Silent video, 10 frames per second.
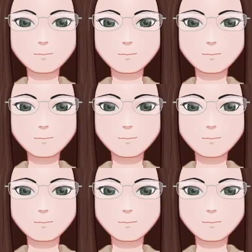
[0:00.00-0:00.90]
does make
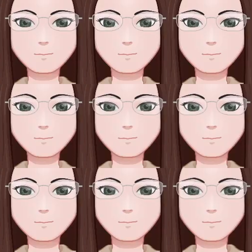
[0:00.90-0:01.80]
you wonder
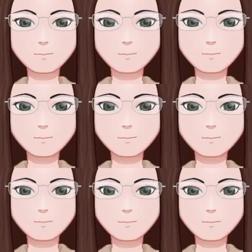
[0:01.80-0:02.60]
though, how it